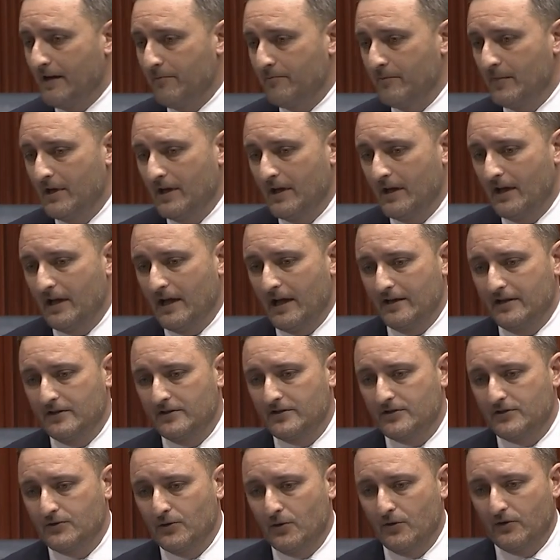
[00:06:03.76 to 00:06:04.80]
um, and
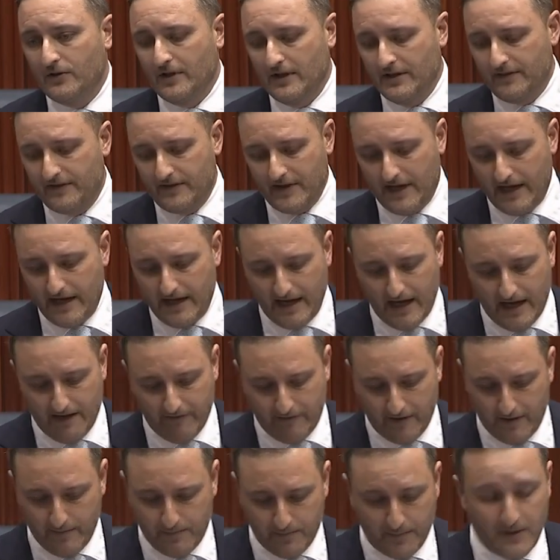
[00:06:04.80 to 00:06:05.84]
ensure that they
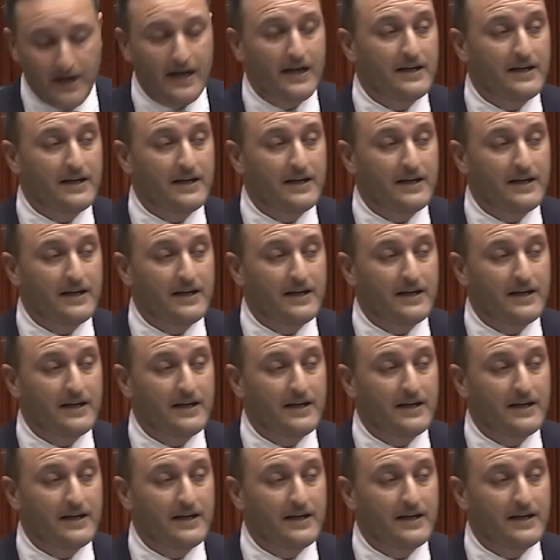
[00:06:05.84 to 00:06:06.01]
have a,